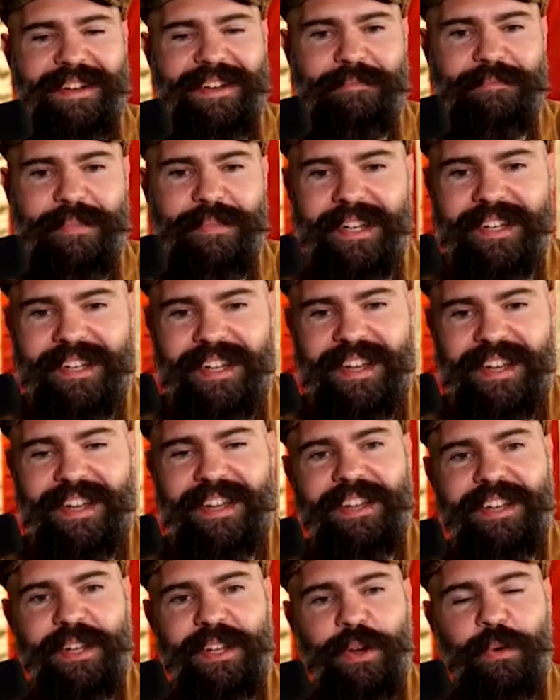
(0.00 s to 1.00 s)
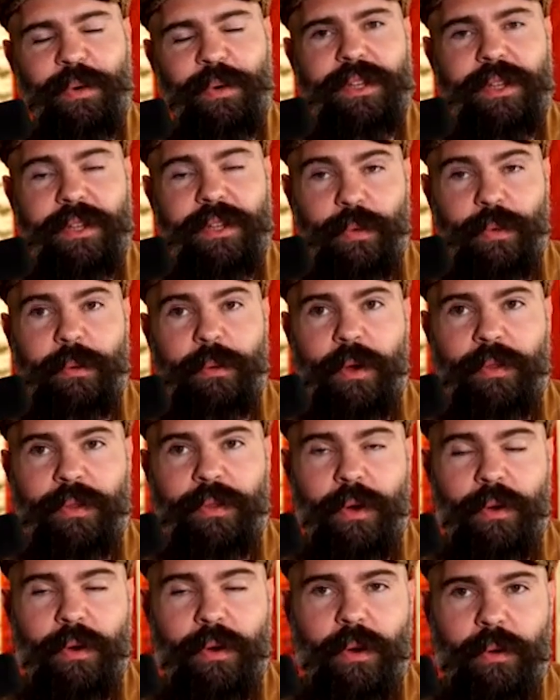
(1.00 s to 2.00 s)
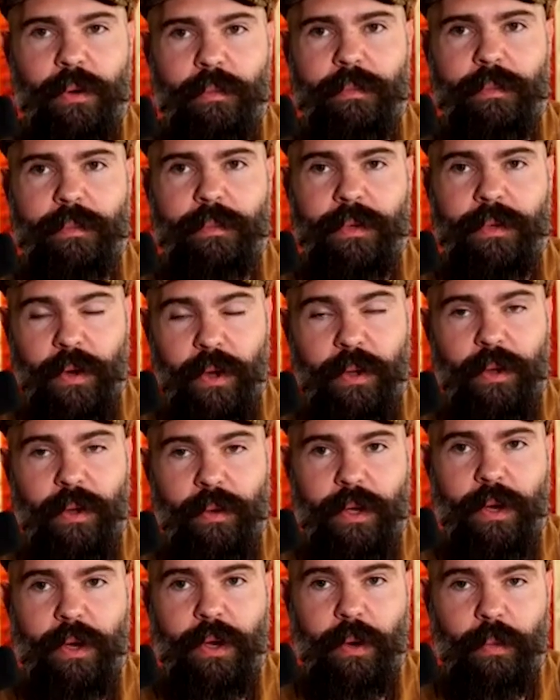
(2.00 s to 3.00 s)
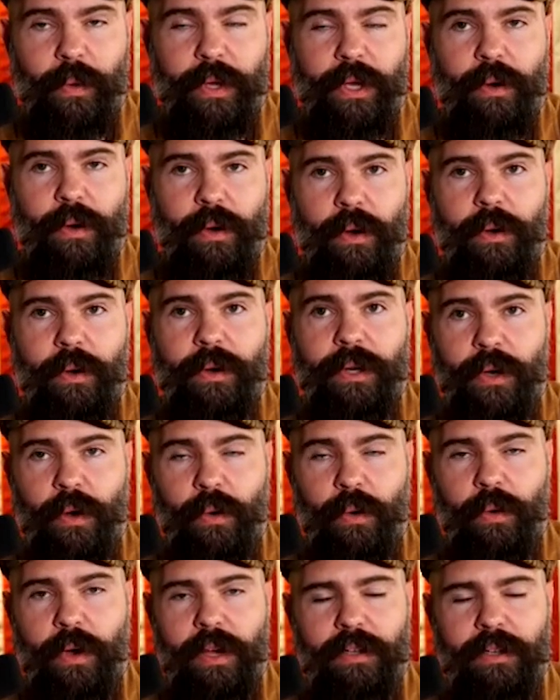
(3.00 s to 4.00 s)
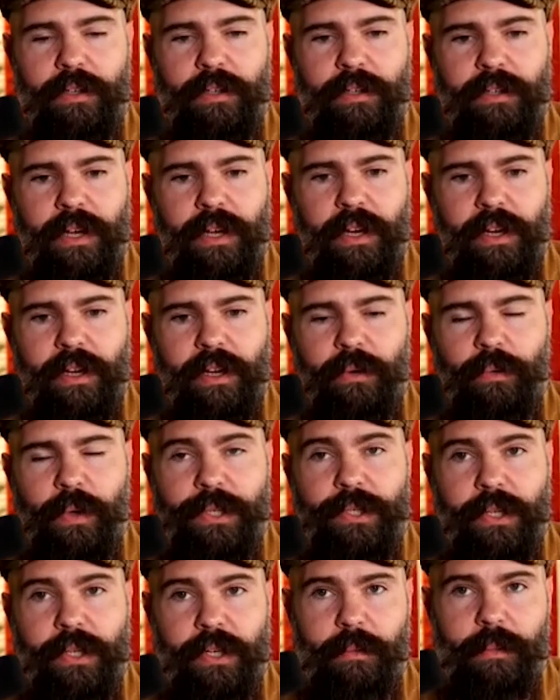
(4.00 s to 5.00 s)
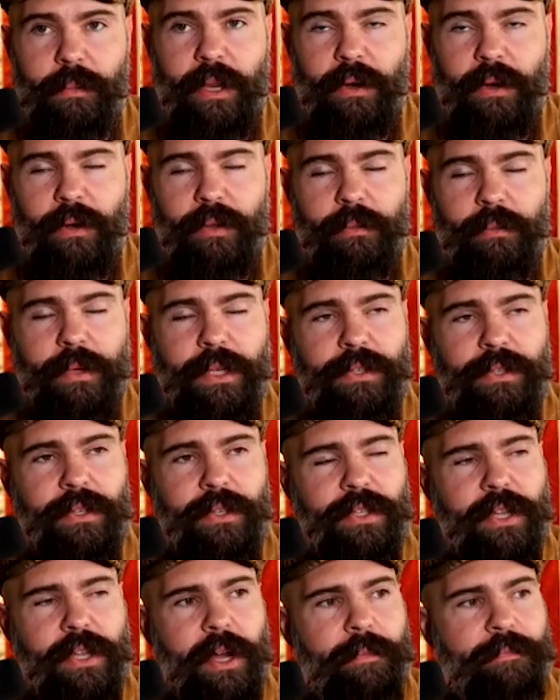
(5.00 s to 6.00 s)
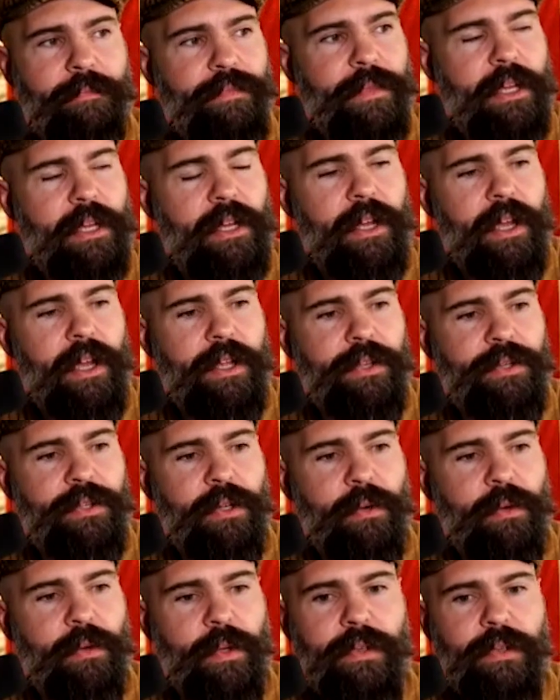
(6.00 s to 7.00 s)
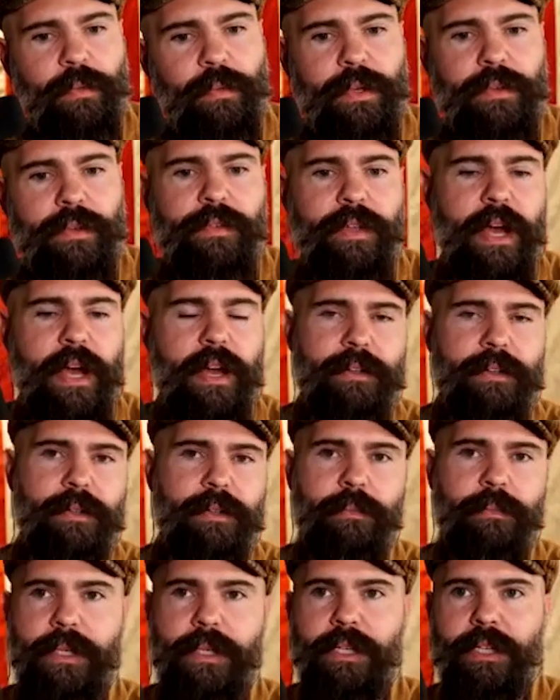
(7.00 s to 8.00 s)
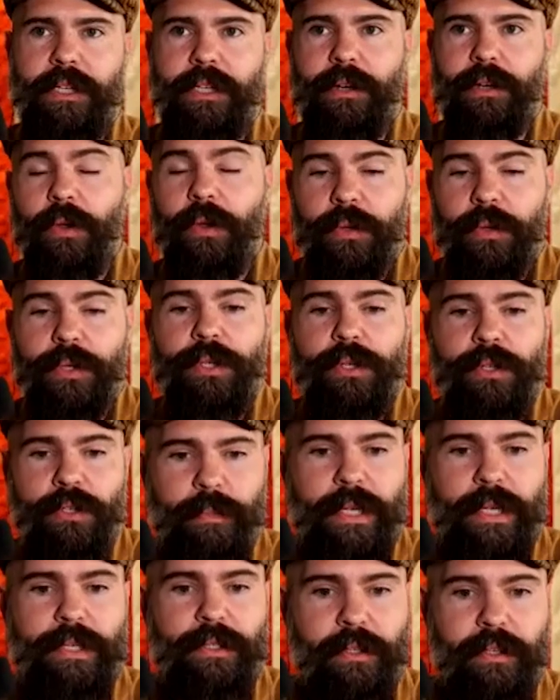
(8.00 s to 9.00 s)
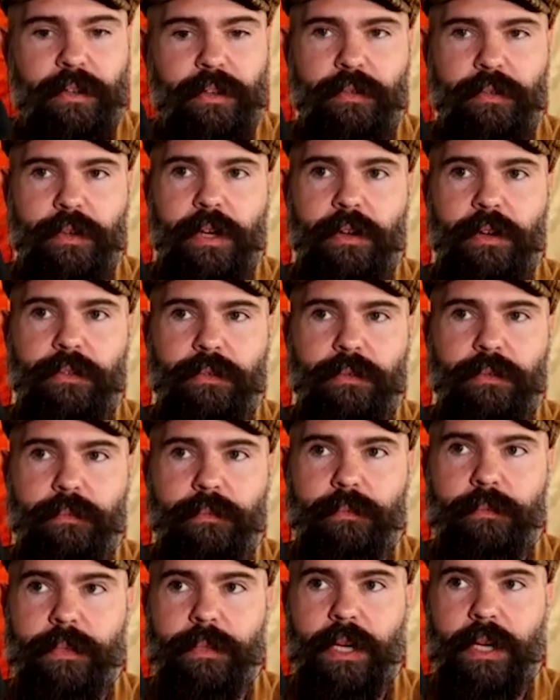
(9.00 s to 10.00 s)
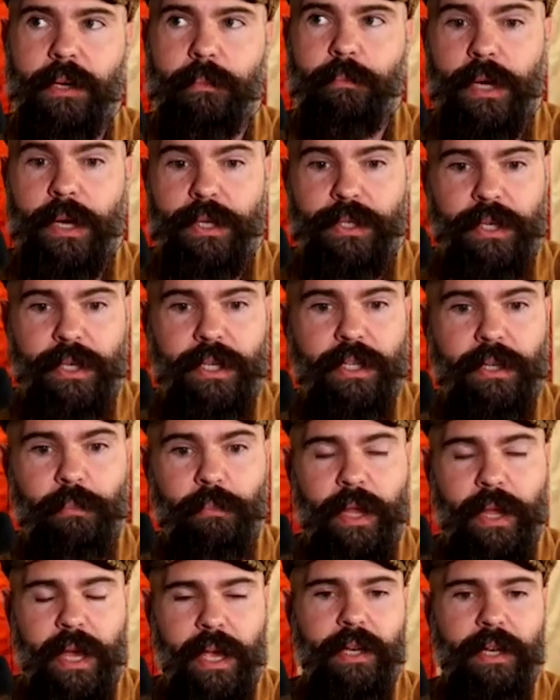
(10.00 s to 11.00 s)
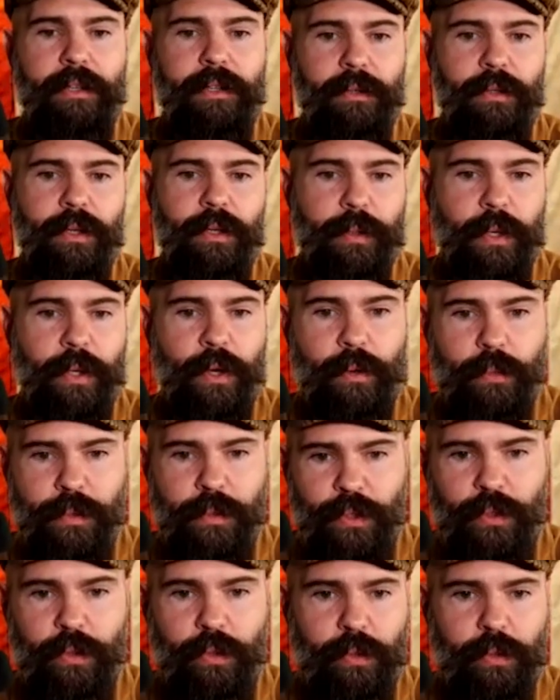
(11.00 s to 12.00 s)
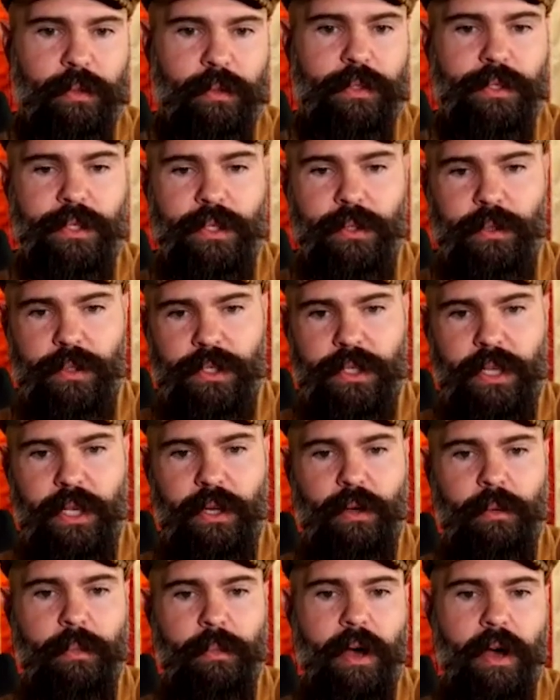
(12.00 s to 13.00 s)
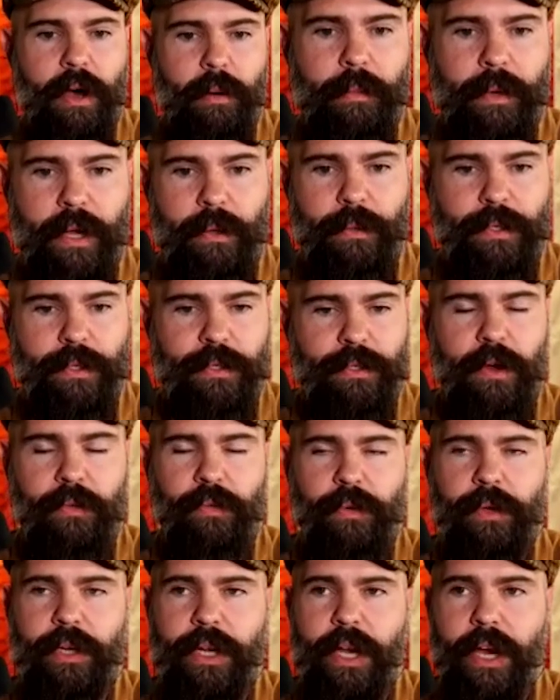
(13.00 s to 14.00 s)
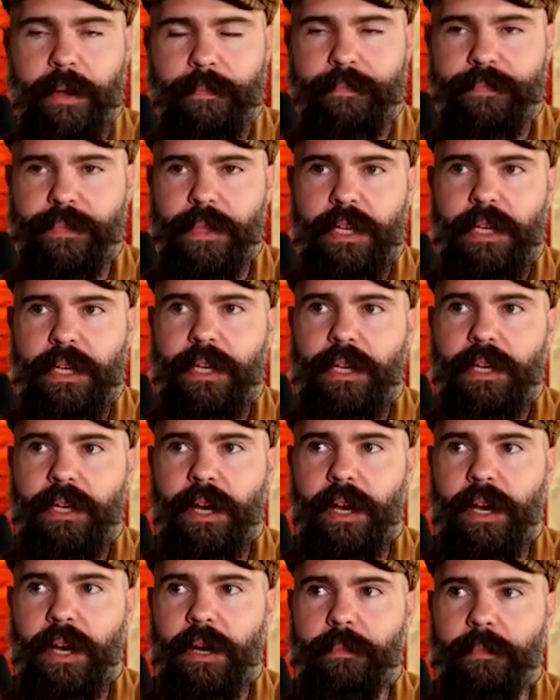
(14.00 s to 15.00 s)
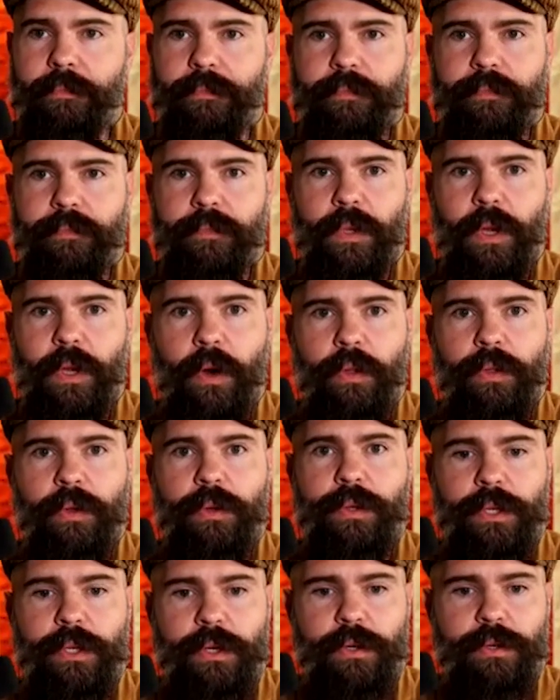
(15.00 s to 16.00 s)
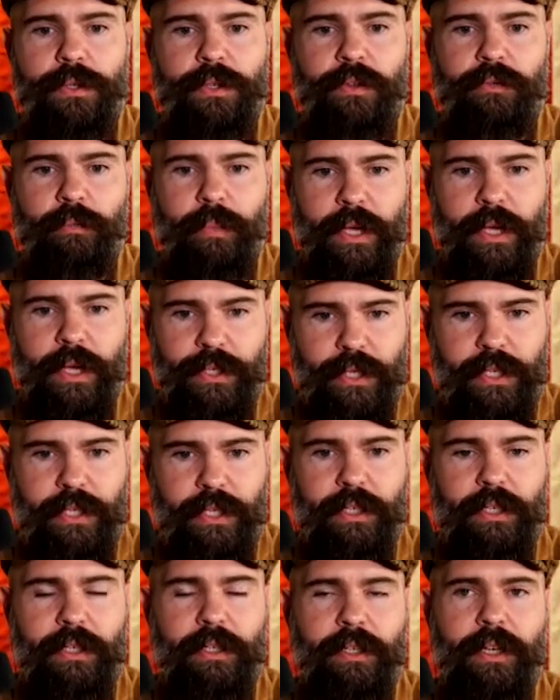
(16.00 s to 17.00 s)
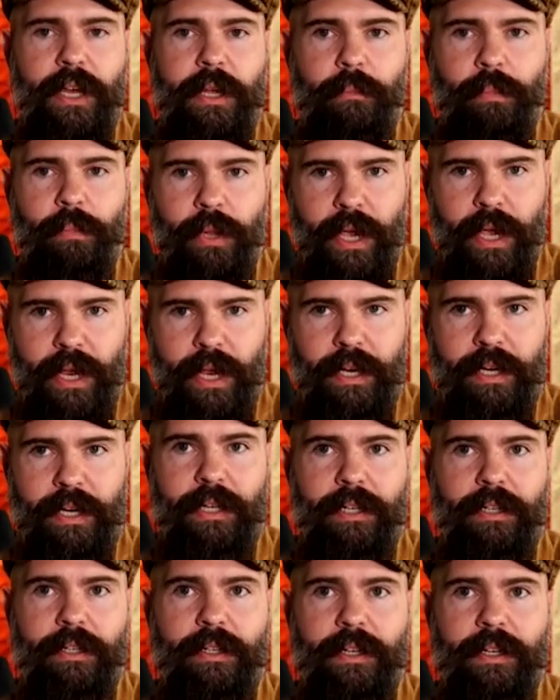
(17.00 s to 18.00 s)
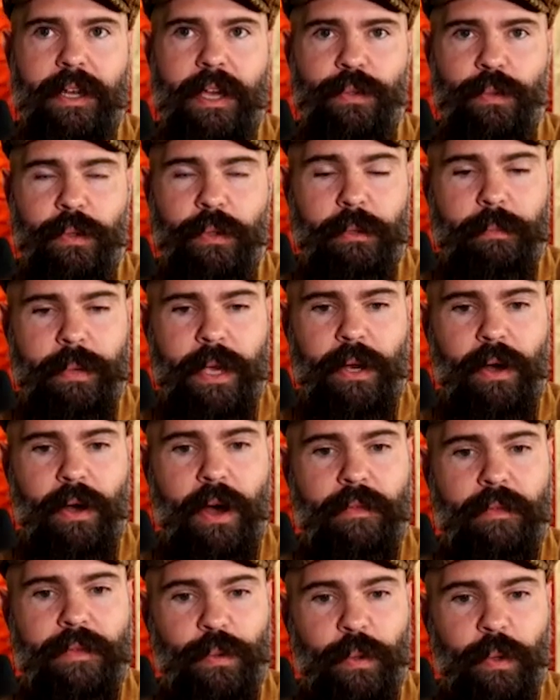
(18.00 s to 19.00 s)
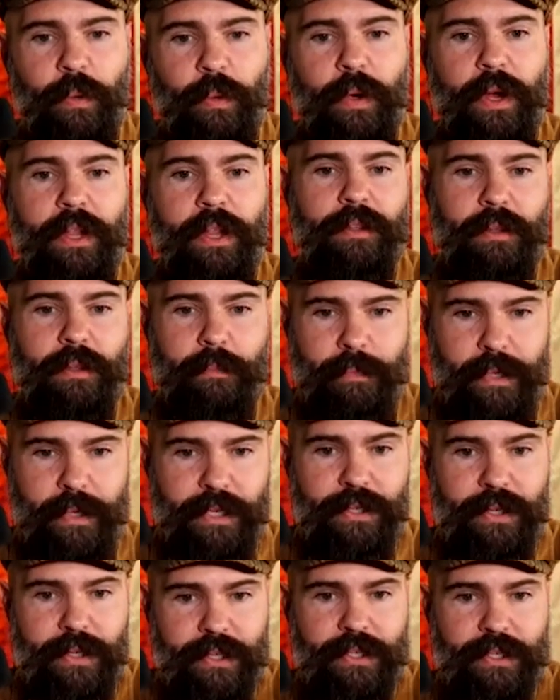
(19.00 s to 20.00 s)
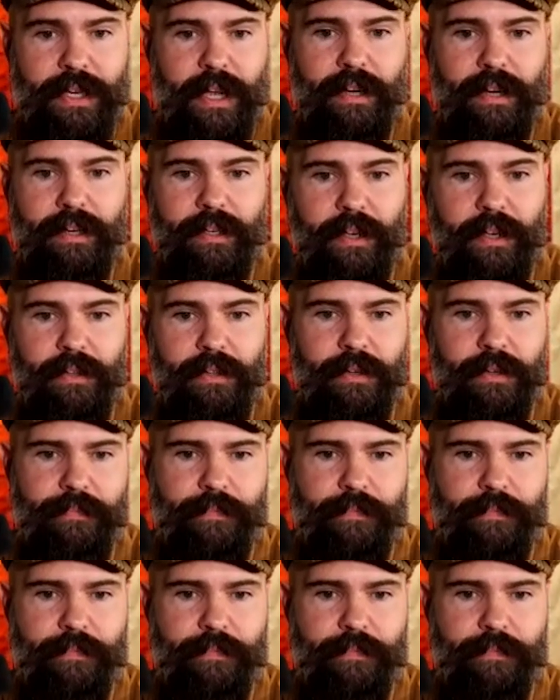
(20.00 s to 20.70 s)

But, we both own our own, we co-own and co-run Rustic in Maine, our other business now. And so we've got to be all those years basically of budgeting and planning because we homeschooled and she was a stay-at-home mom was a software guy. All those years of budgeting and planning has really paid off as we run the business now together.